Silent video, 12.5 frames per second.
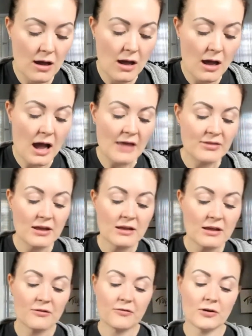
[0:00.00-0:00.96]
I think in
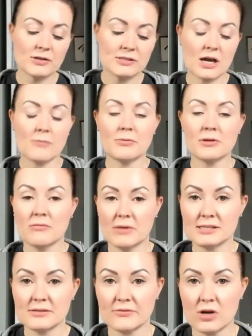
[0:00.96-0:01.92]
the first couple of
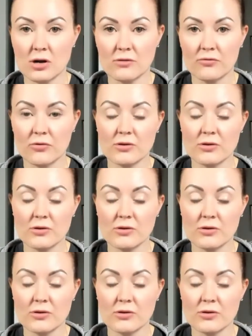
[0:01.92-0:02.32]
months of carnivore,